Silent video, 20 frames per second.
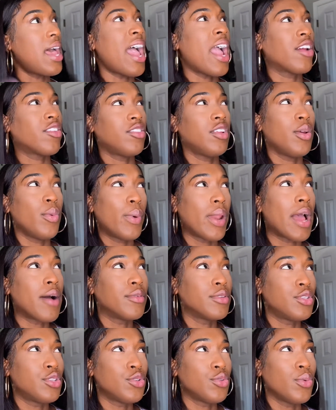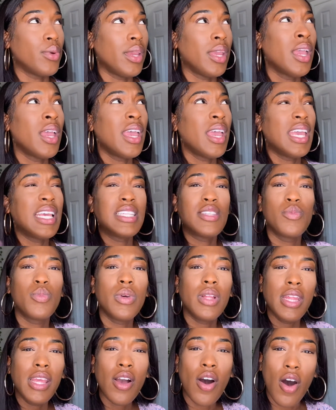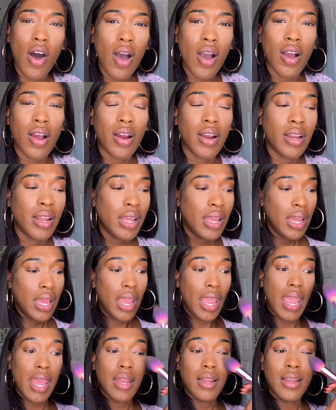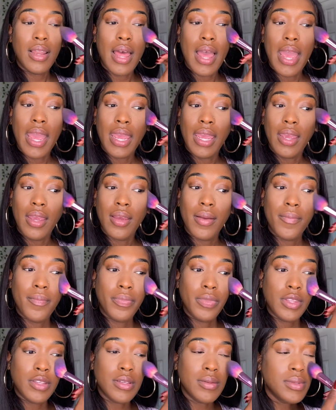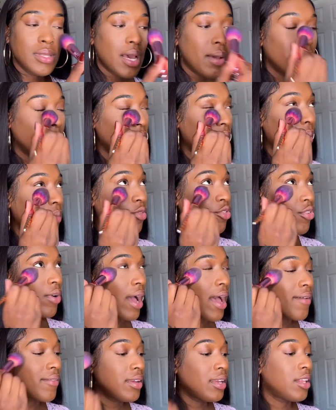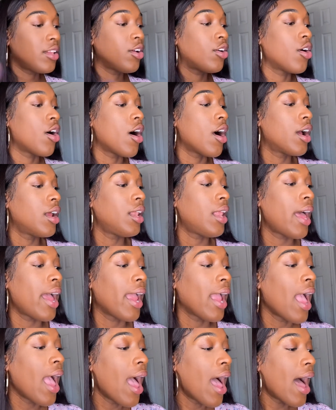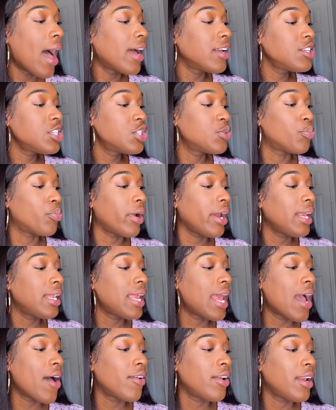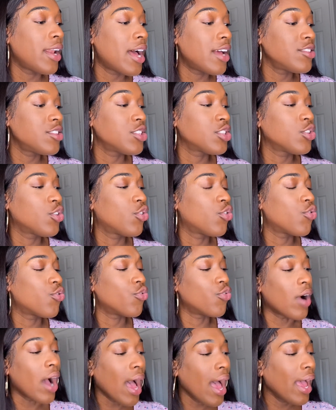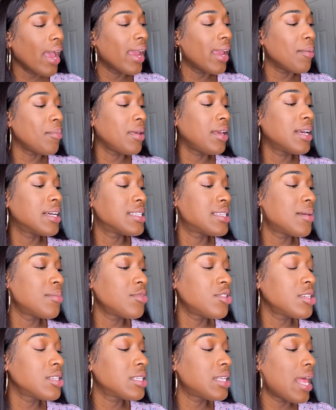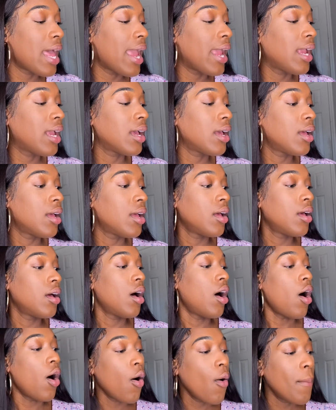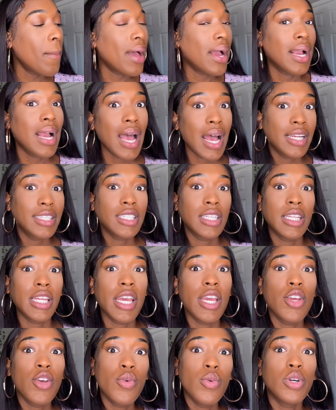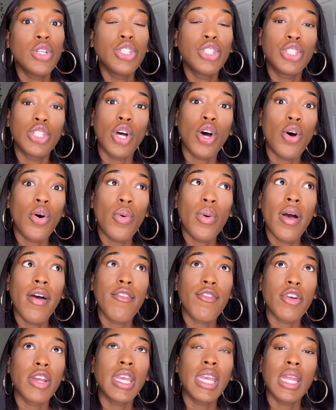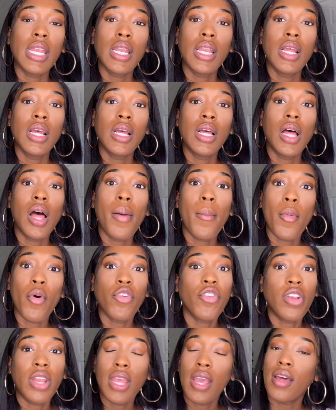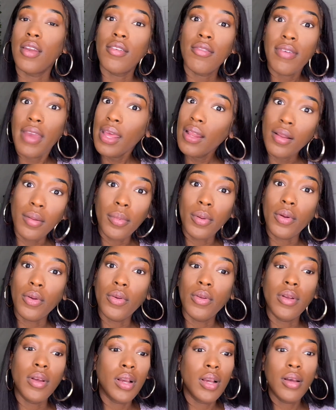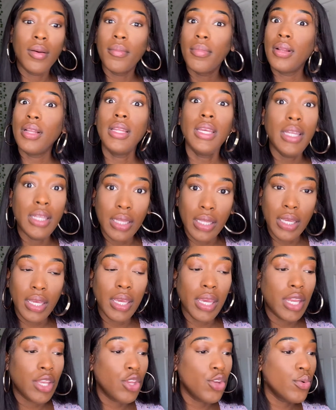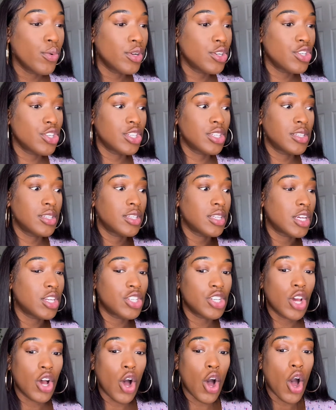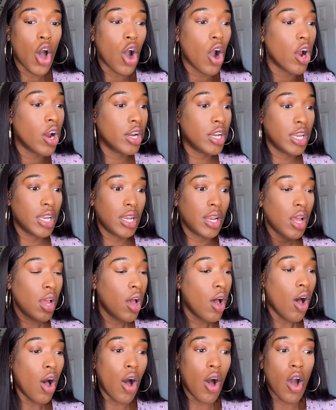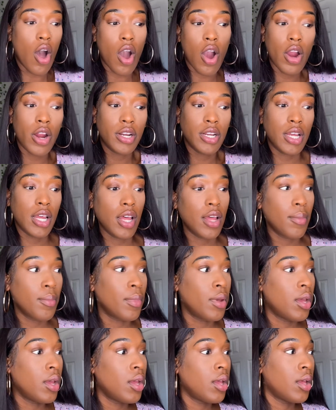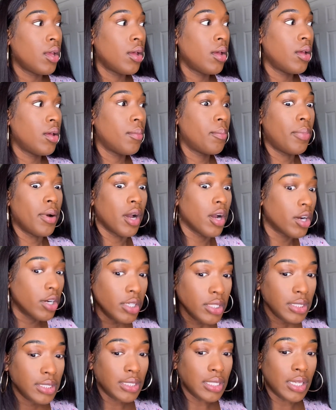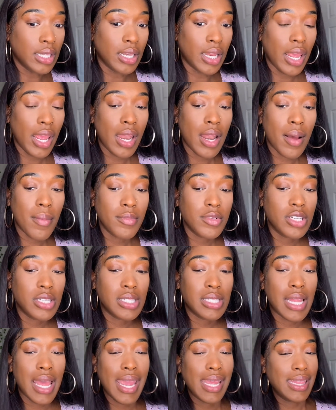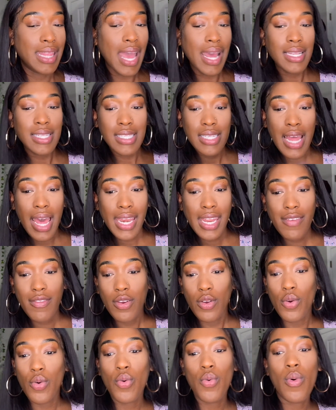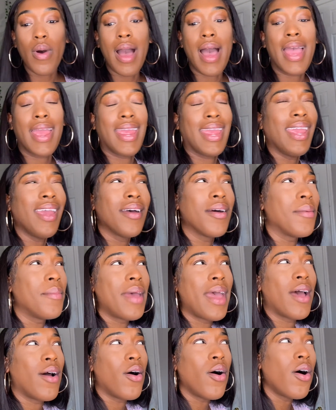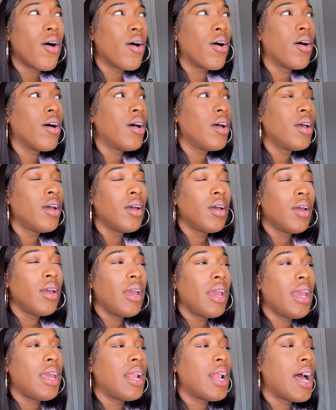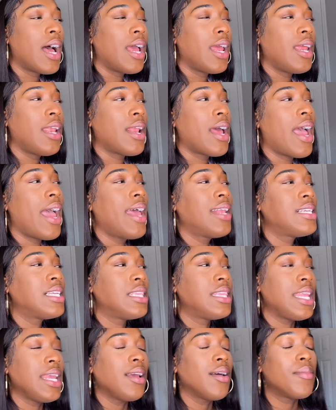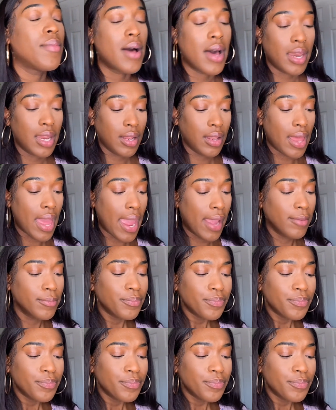actually what I was doing is really hard. And like, sometimes when I'm driving in the car, like, I just break down and I just cry because I'm just like, oh my gosh, Aaliyah, you were so freaking emotionally unavailable completely. And you were just such a hard up person. And I'm just like, that's not even who I am at all. And I had to think about it, like,